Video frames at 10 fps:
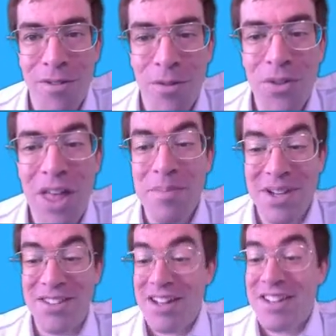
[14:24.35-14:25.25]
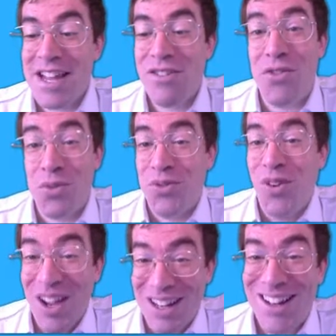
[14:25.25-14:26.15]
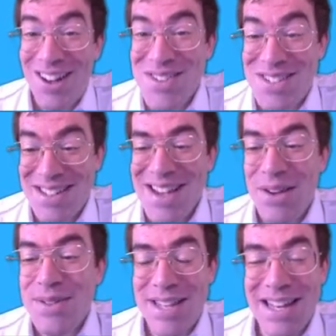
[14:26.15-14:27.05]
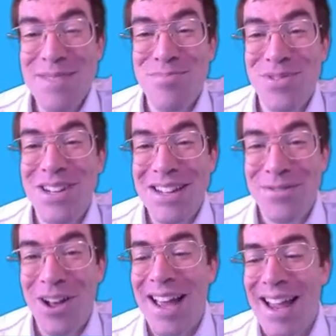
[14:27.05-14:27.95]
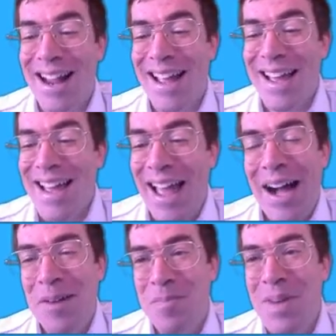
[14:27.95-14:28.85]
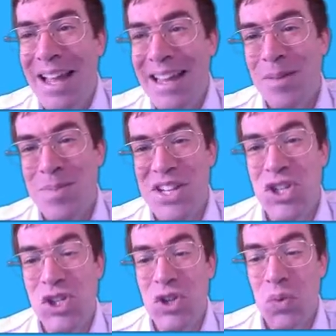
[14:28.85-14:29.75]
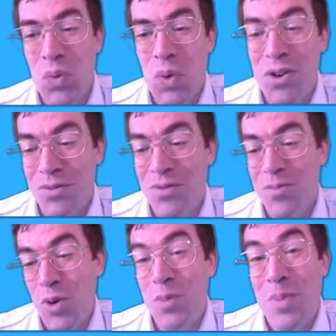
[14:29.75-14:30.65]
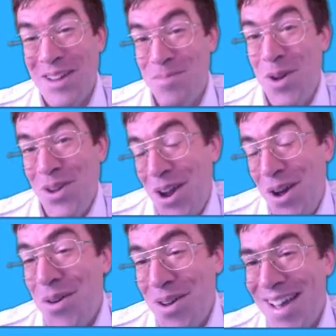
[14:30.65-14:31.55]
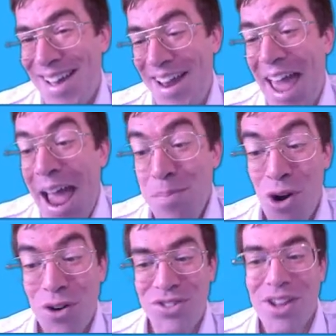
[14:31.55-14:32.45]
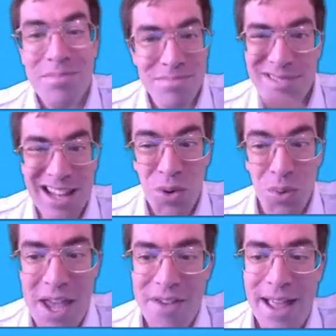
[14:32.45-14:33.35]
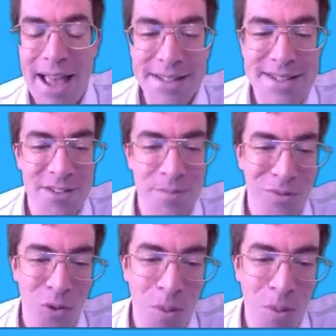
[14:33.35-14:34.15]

What that means, and this aircraft was flying close. It was deliberately flying in a position that would be an airprox. They did all the FAA and stuff before.